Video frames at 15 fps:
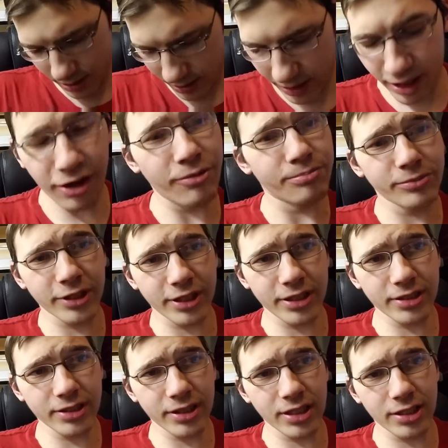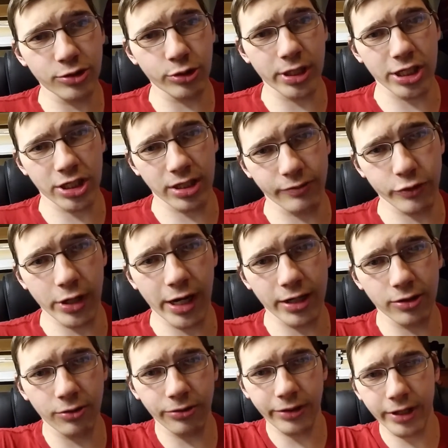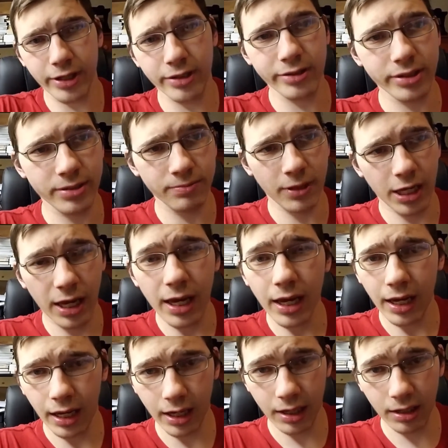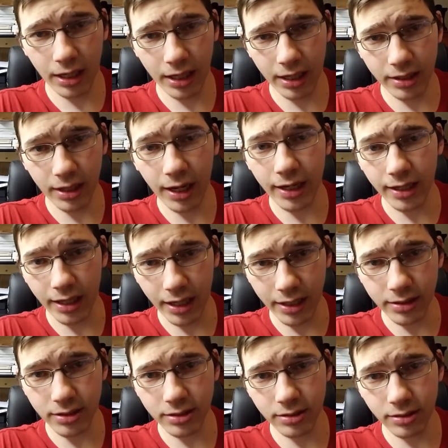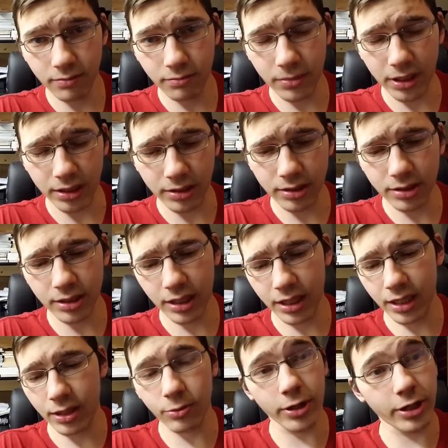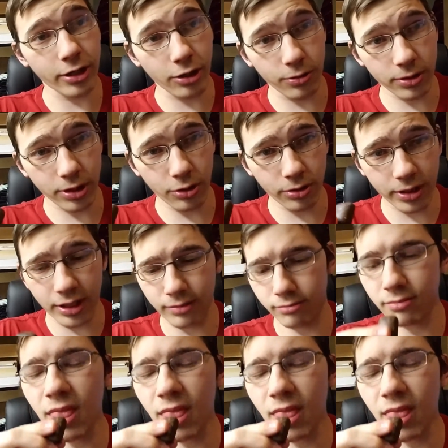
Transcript: Now, in the tradition of trying new things, and I hate mint, uh, we're going to go with coconut.